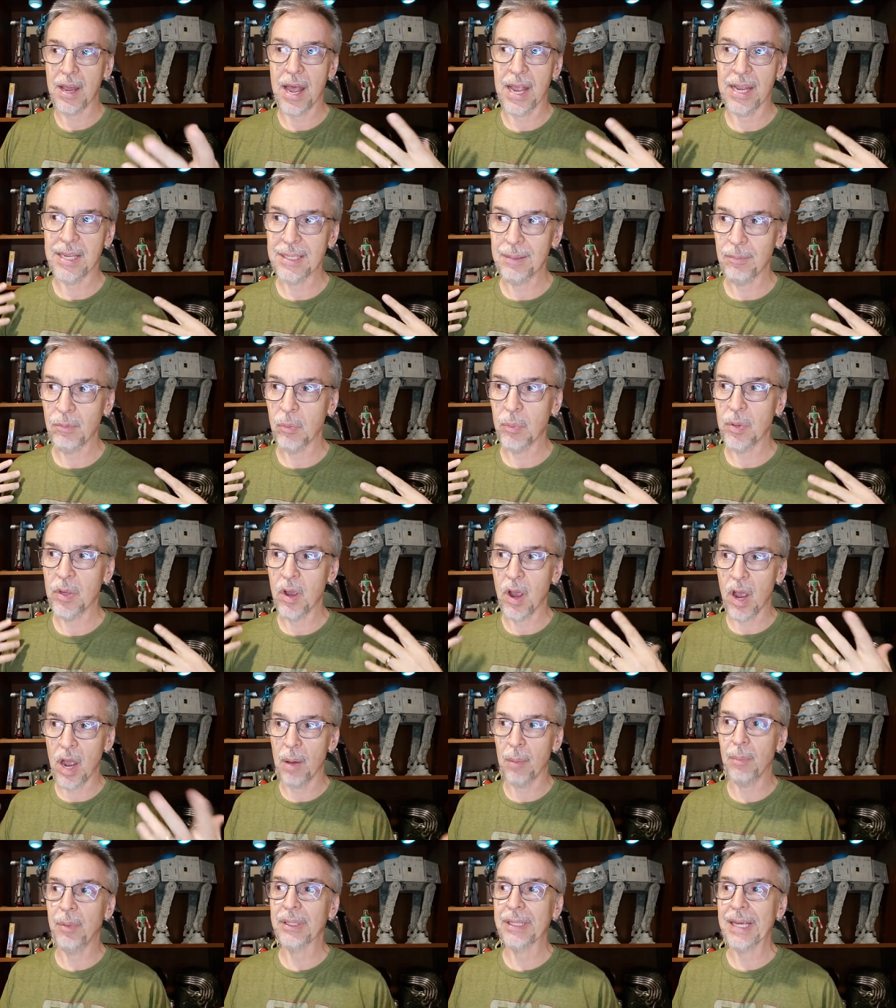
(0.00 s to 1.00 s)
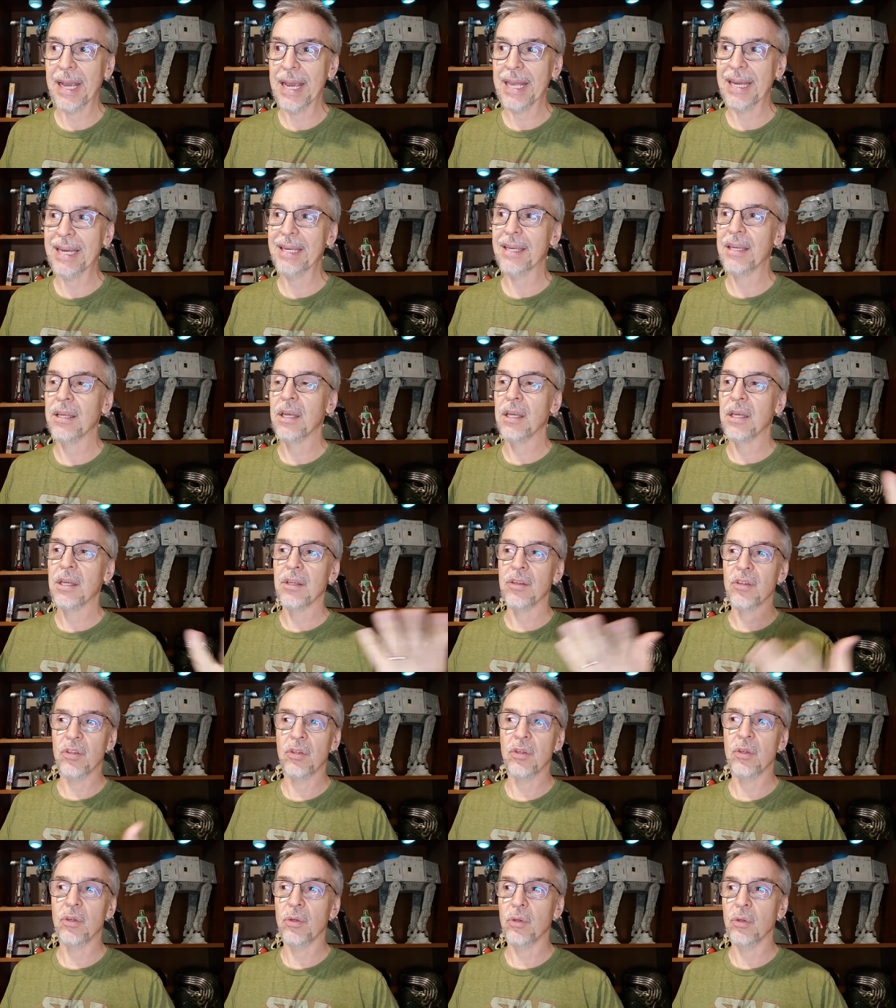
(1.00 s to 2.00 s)
I seem to be obligated
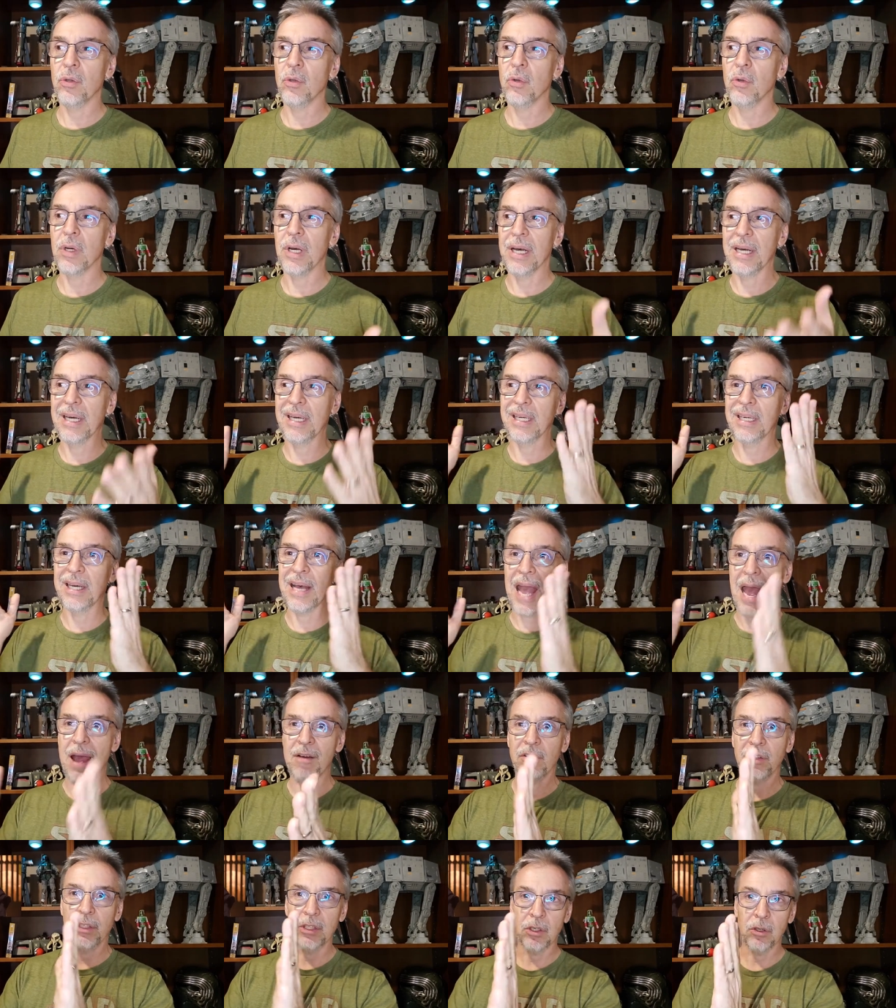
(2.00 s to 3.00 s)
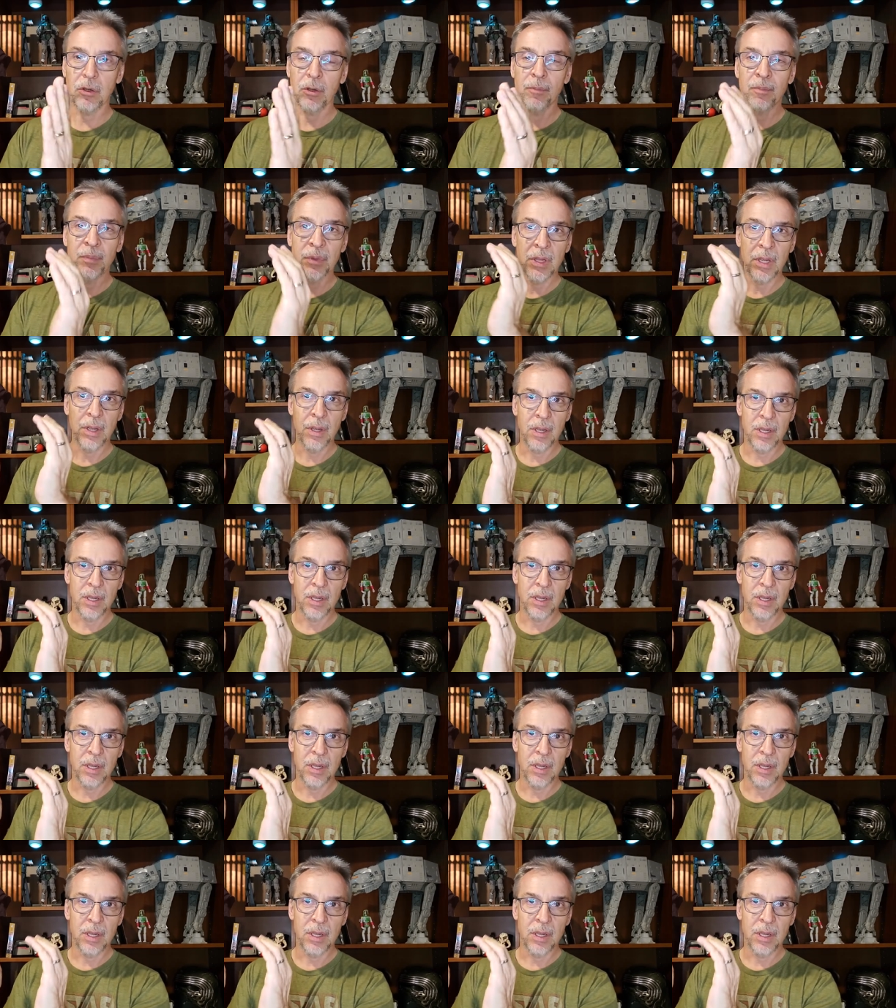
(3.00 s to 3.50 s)
to uh, have a little